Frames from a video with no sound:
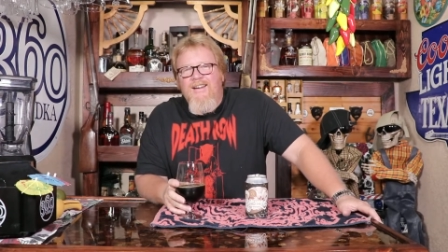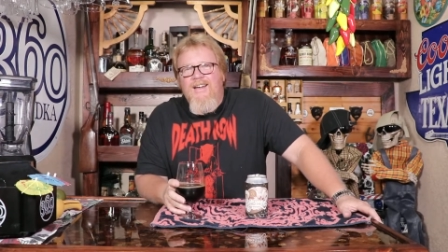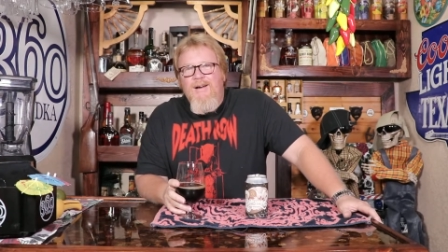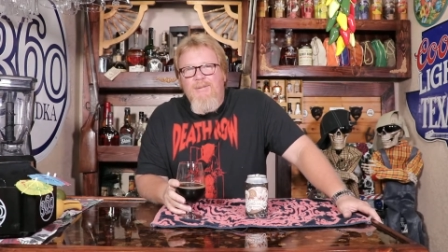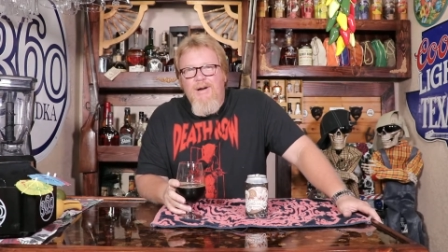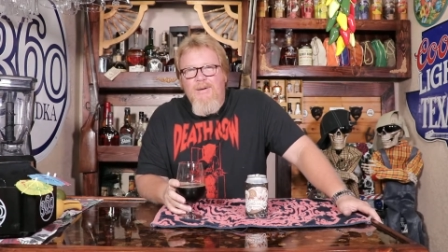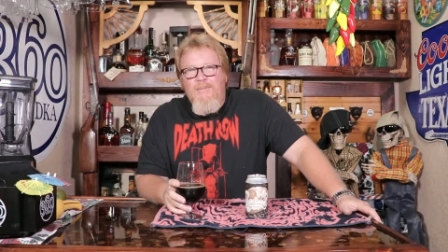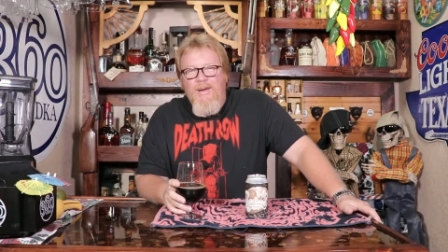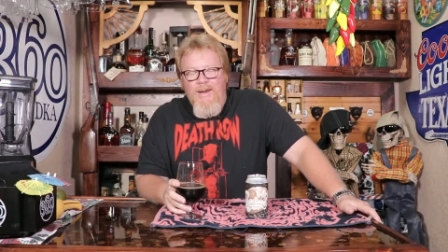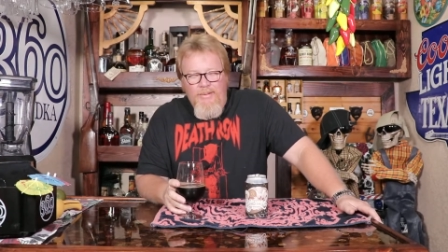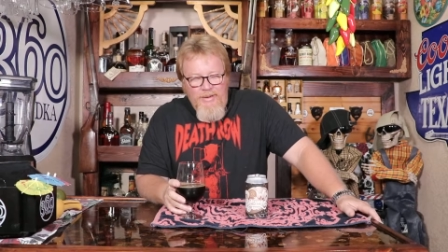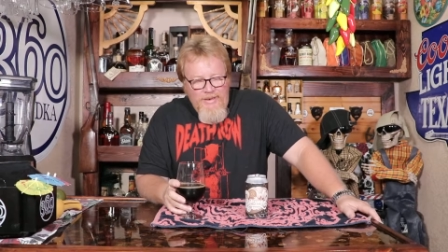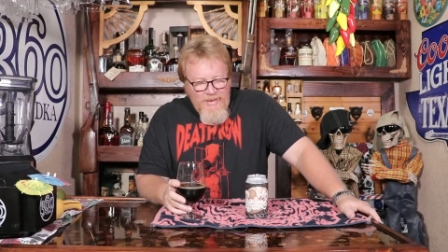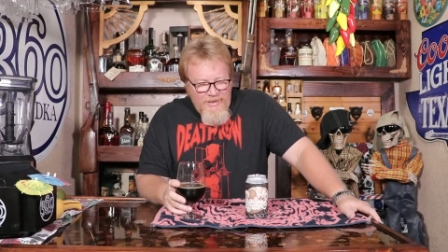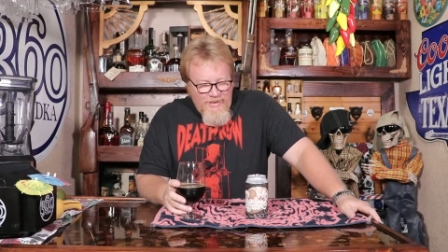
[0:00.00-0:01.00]
Come on,
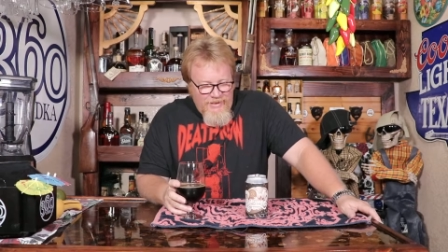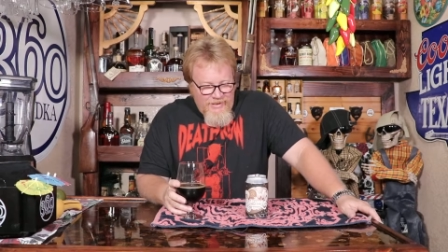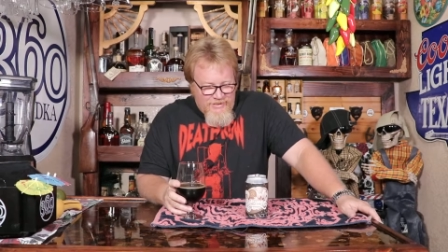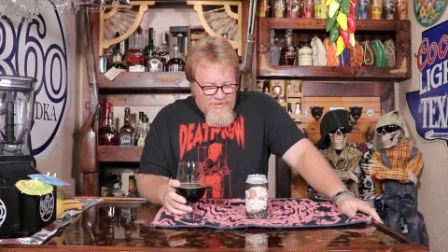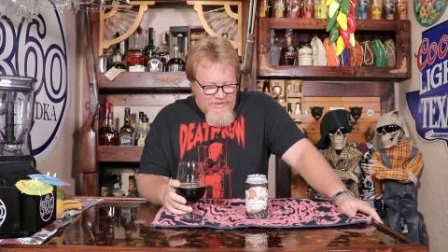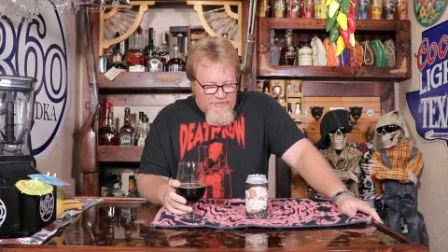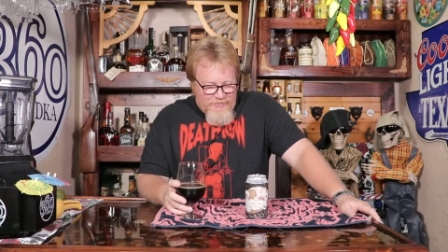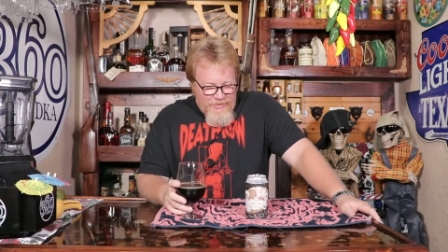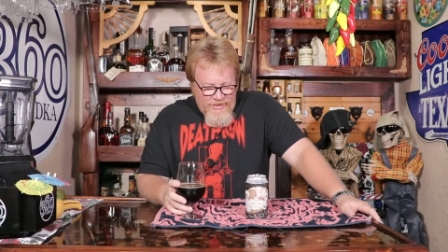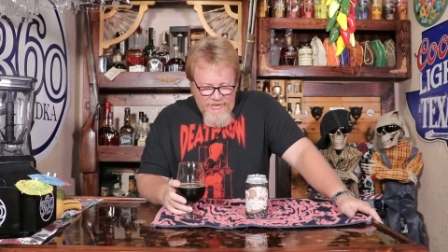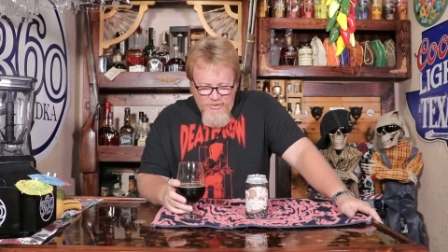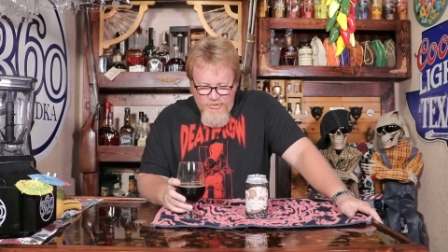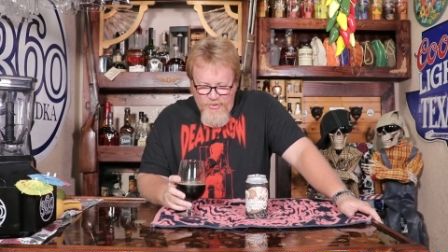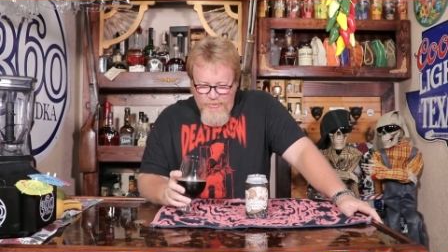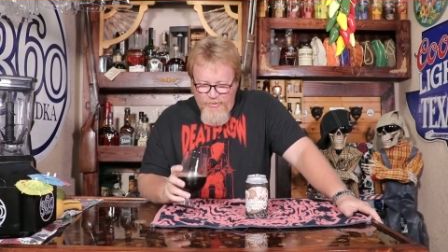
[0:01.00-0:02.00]
baby. It's a
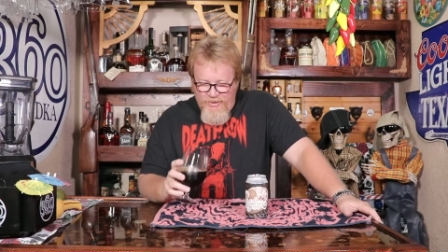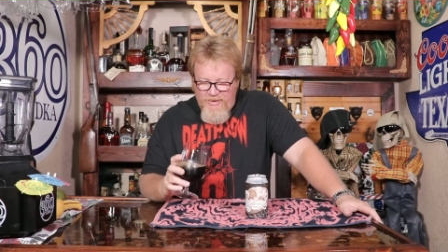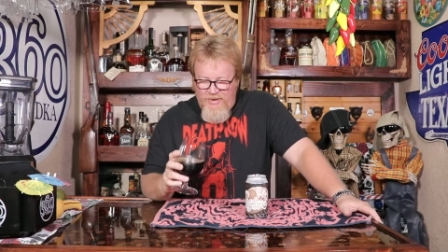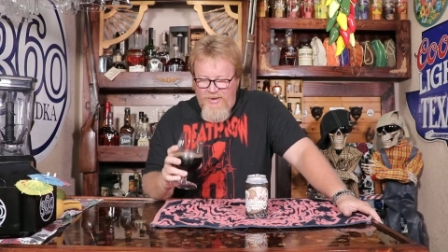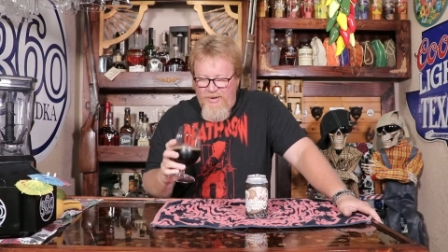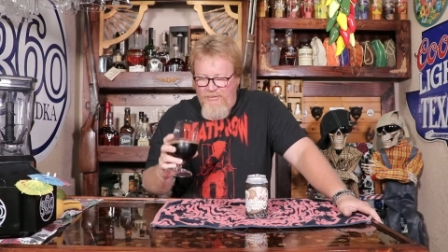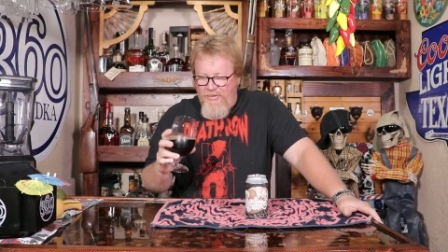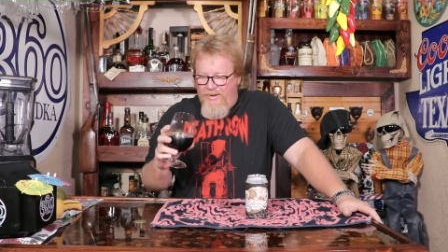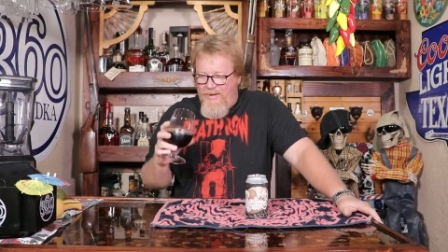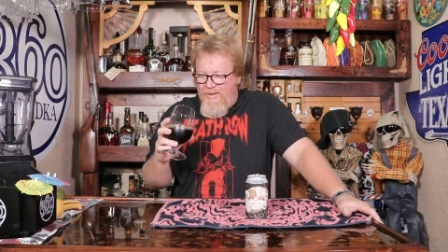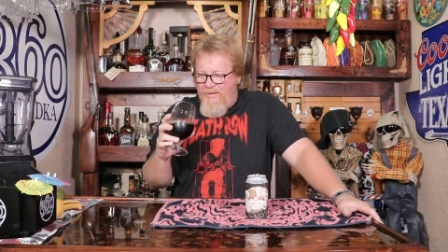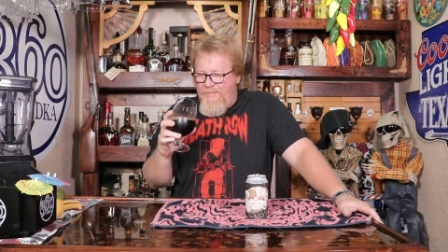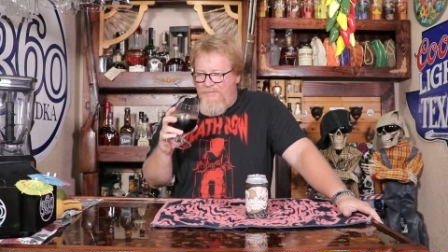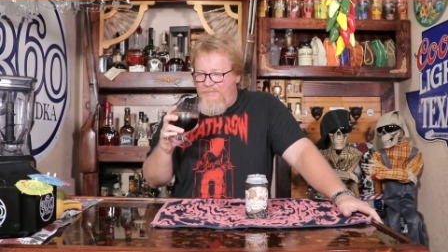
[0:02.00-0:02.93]
pastry with coffee.